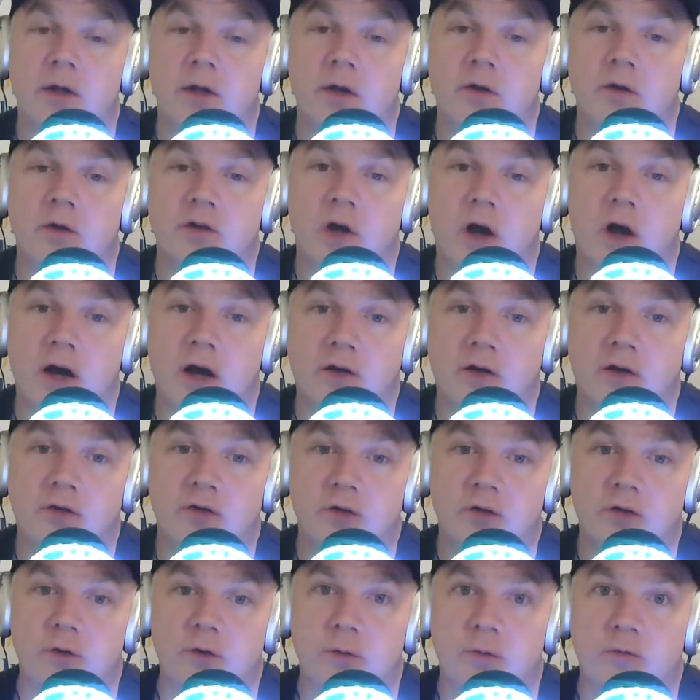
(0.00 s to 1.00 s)
talked
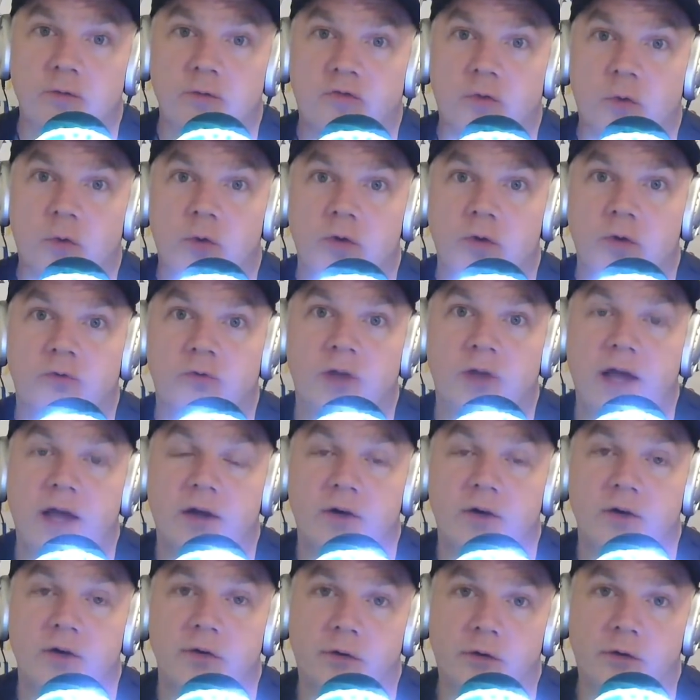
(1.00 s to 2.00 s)
to 4 flat
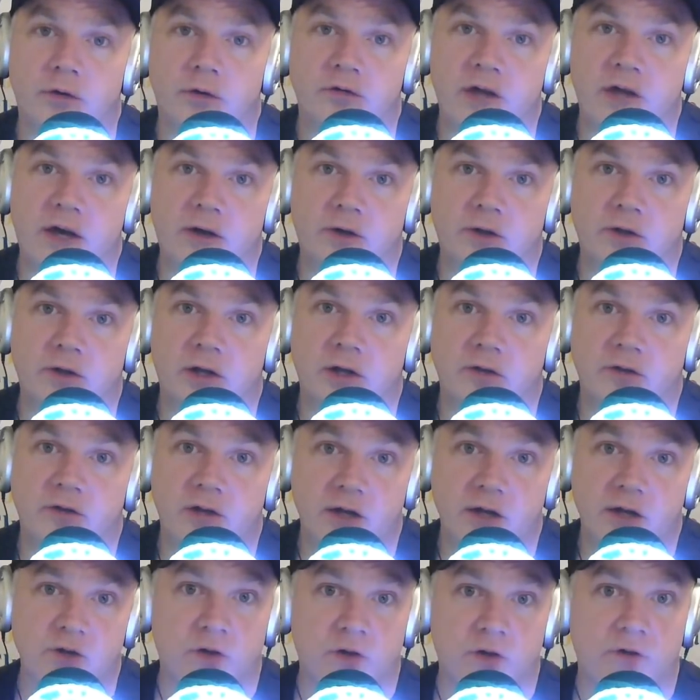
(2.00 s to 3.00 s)
earthers down in Los
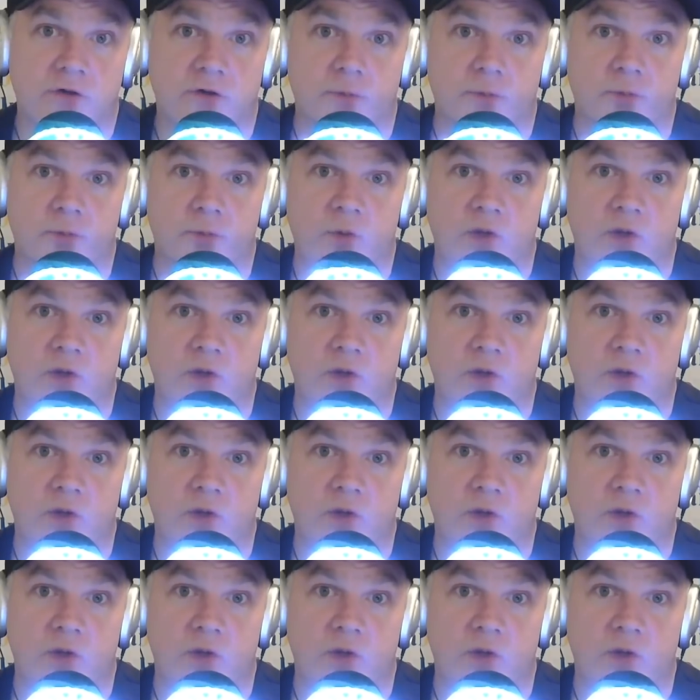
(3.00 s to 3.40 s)
Angeles.